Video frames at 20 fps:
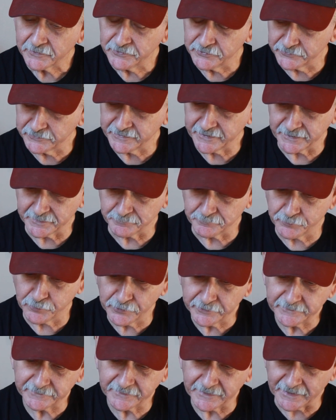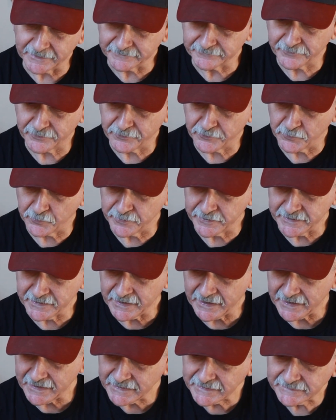You can get a put at
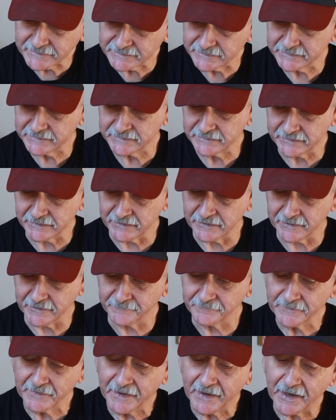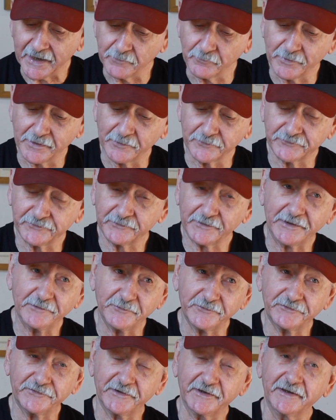38. And what I was
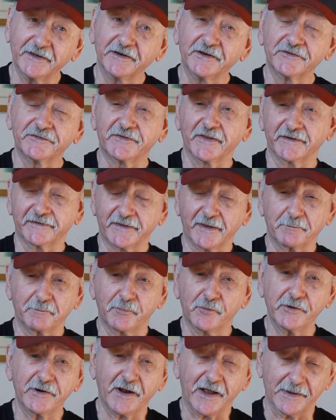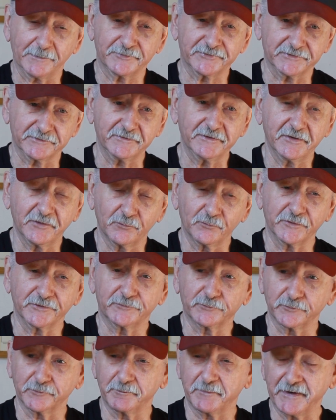interested in is that that put option,
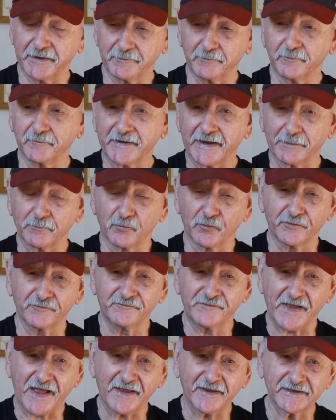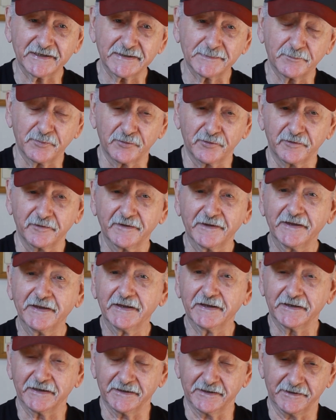which would be get more valuable
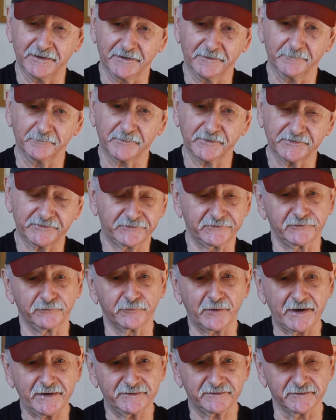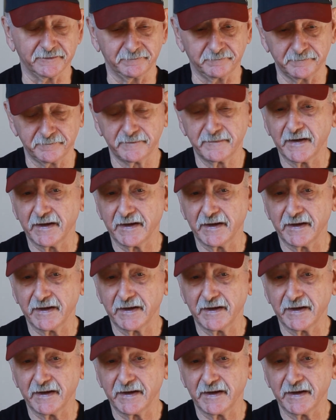because it's a right to